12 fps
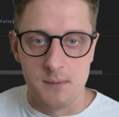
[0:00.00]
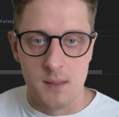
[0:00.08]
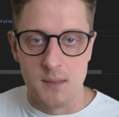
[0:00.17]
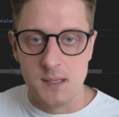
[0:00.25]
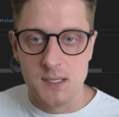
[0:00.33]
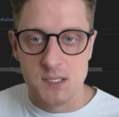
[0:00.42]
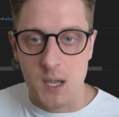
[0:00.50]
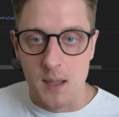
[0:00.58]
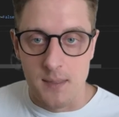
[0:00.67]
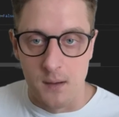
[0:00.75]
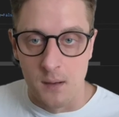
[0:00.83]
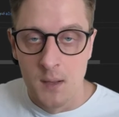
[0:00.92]
with each
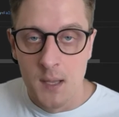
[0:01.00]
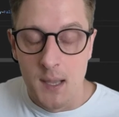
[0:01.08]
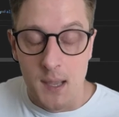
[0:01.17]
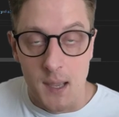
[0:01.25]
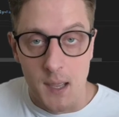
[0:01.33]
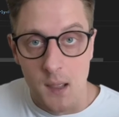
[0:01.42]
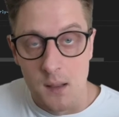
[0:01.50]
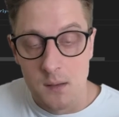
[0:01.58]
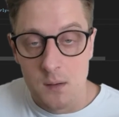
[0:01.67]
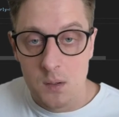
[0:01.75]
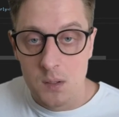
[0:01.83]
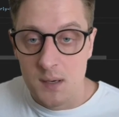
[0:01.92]
other,
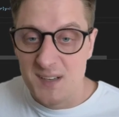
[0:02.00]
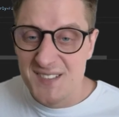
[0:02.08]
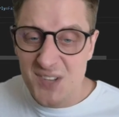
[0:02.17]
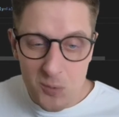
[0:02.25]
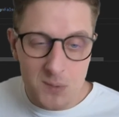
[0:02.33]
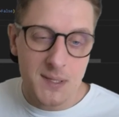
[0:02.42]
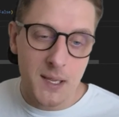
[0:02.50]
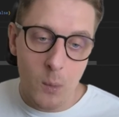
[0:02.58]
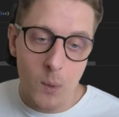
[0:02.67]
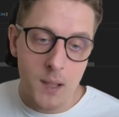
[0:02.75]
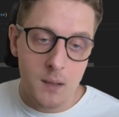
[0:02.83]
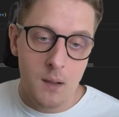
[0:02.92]
and there is no clear
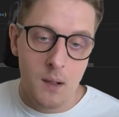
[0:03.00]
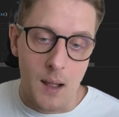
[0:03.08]
way